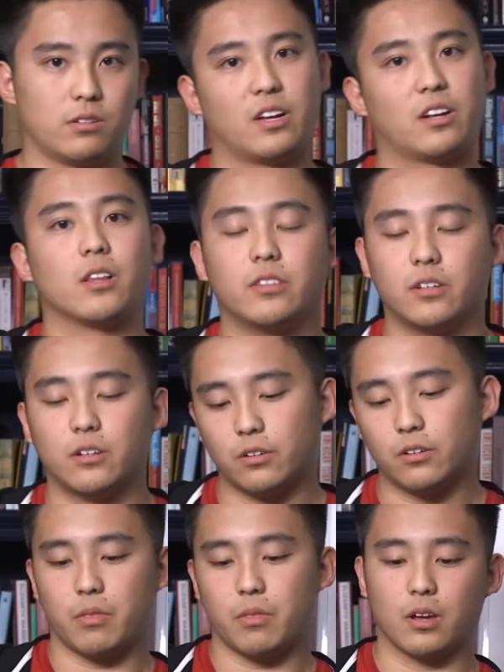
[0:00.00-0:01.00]
to like London or
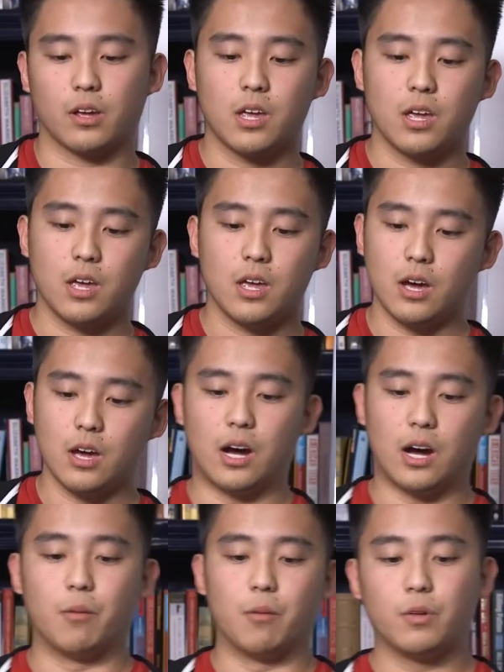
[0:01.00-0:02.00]
something.
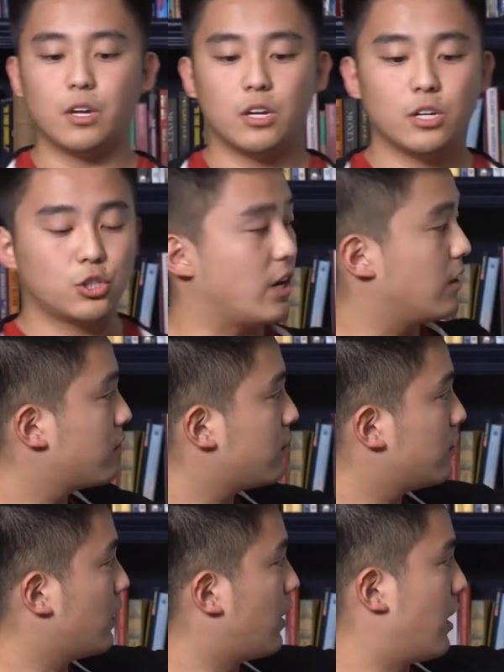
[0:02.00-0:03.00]

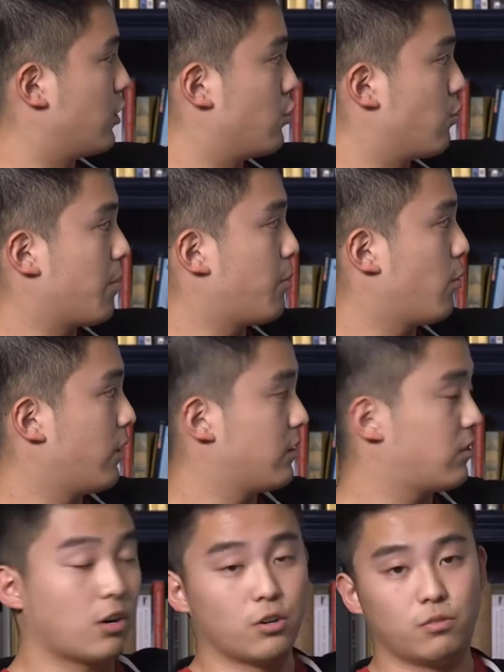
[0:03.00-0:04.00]
Chase UR
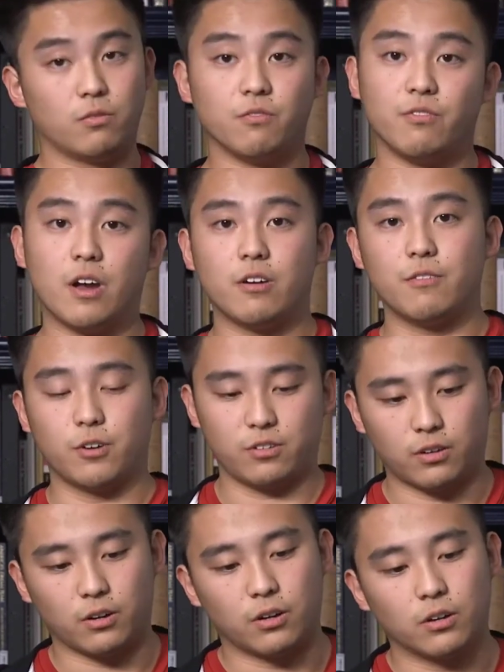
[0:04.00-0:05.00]
points are very
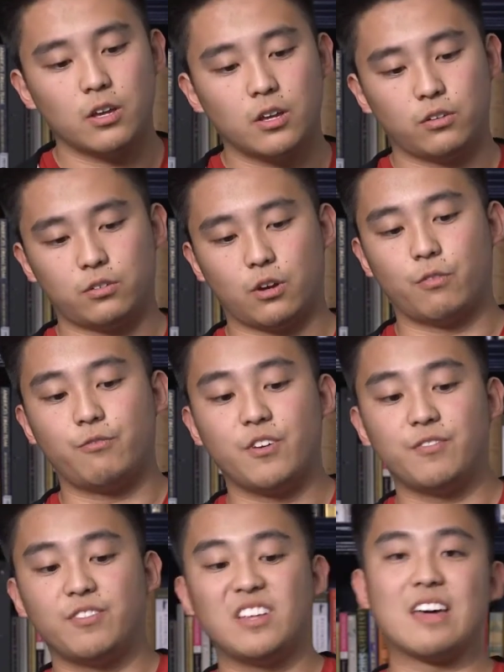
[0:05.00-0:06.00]
versatile. So
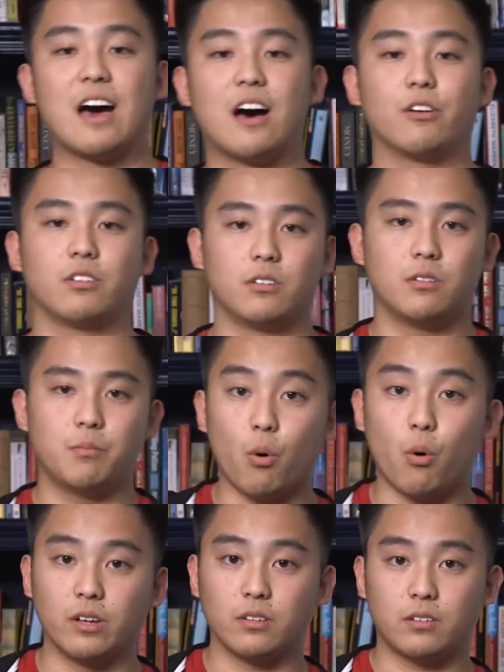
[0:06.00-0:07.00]
50,000
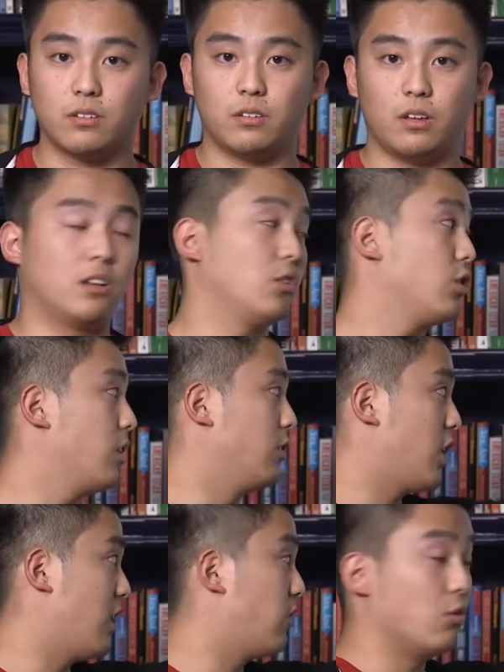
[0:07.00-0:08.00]
points in
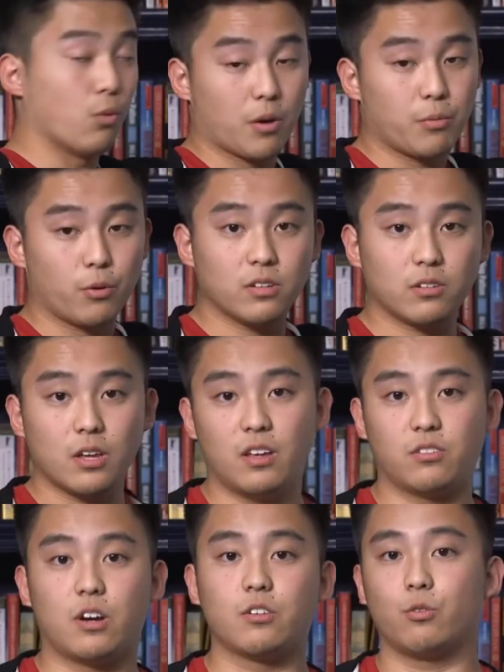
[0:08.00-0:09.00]
Chase UR points
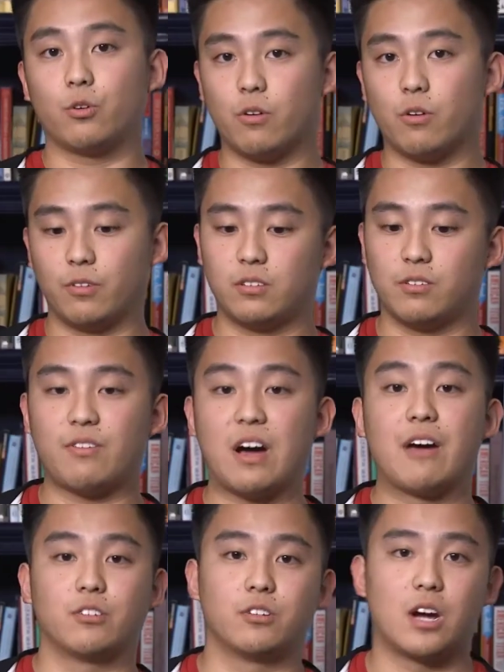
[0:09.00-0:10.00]
is also equivalent to
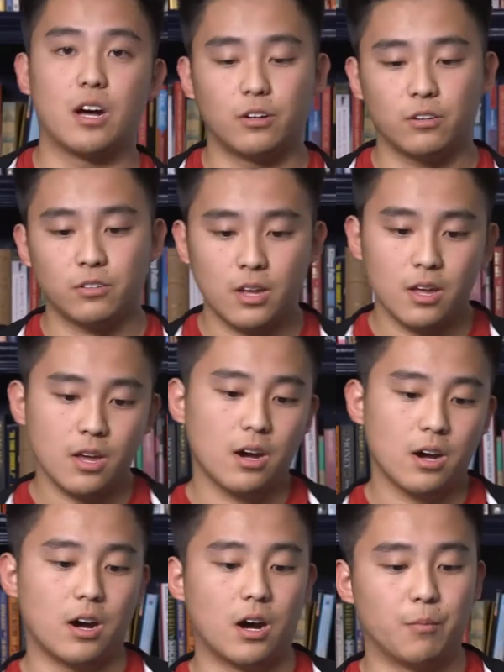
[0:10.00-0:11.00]

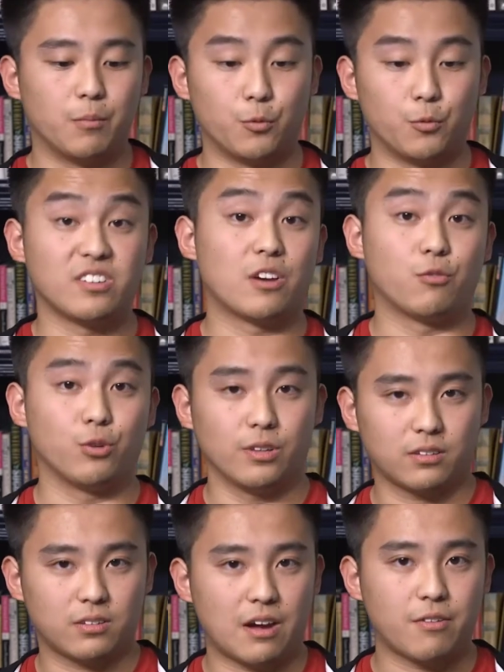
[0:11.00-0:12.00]
$500. The reason I really
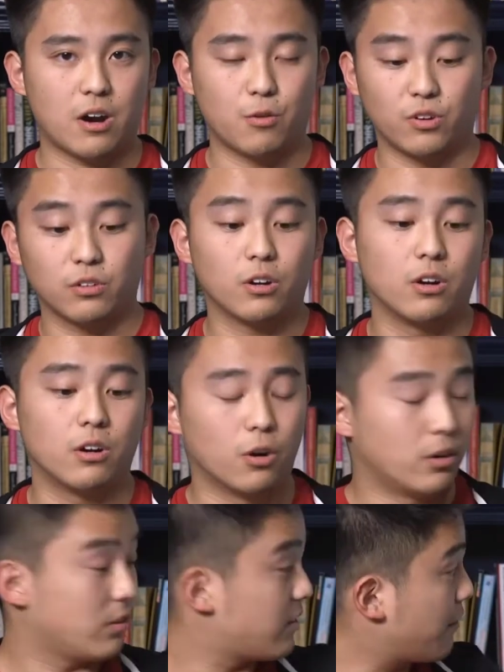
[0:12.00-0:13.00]
like the Sapphire Reserve
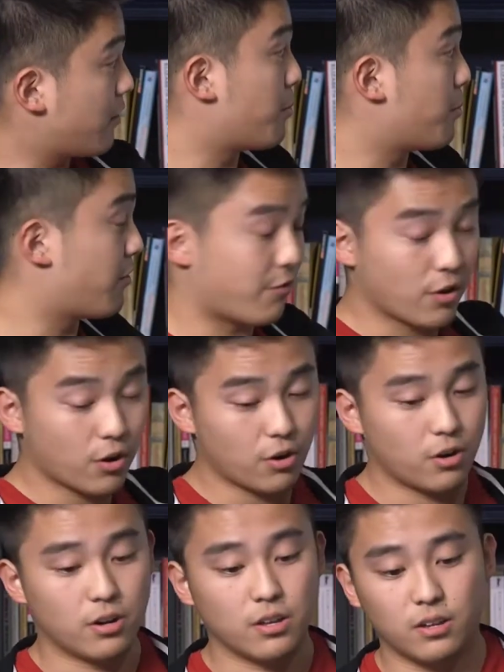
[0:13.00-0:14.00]
or Sapphire
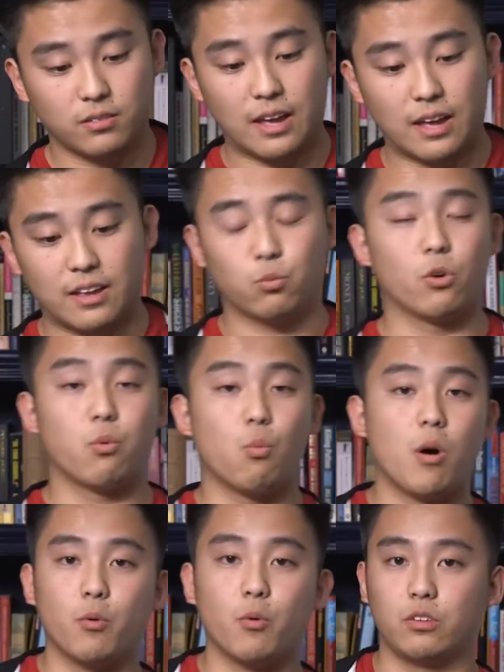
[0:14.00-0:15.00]
Preferred is that it's worth
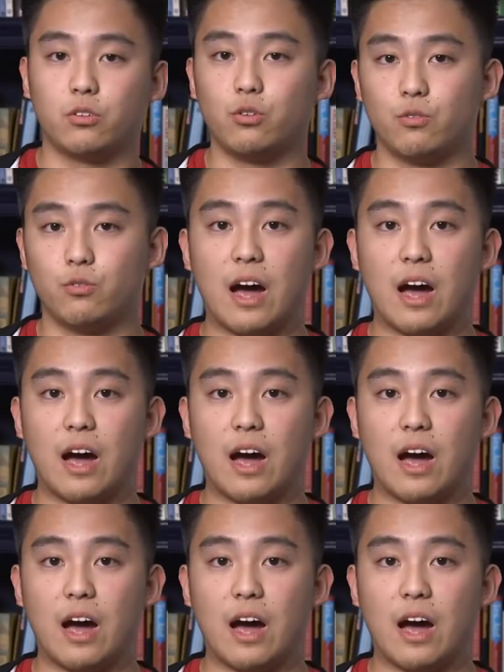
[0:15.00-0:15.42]
1.25